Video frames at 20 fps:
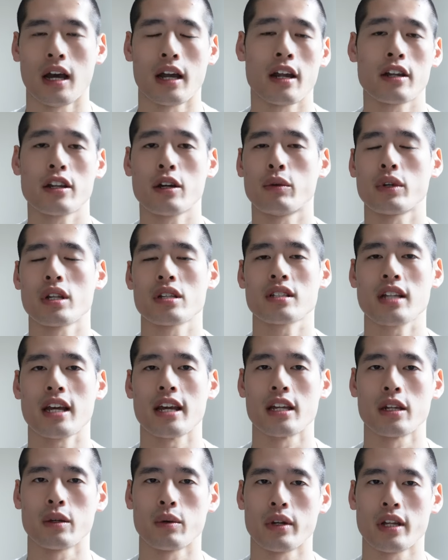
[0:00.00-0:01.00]
and I don't want to slate
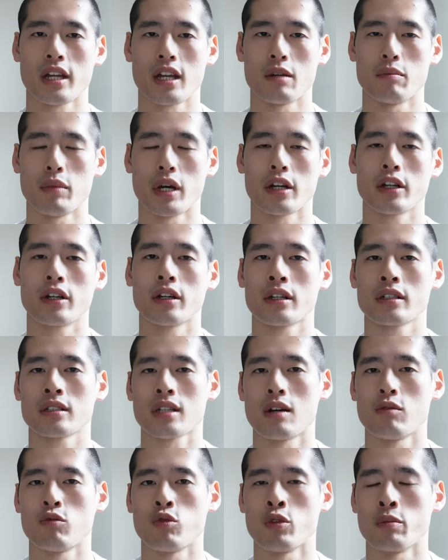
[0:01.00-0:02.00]
anyone here, but a good
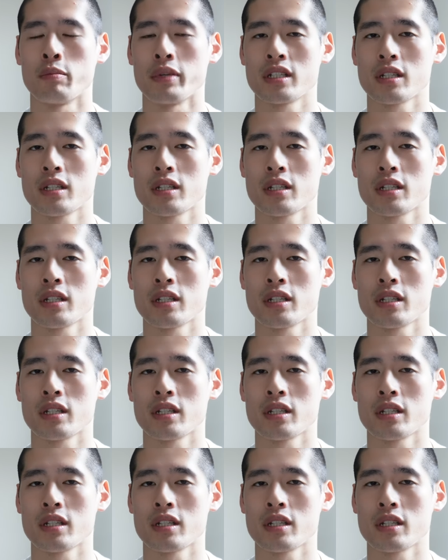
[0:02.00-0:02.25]
example would be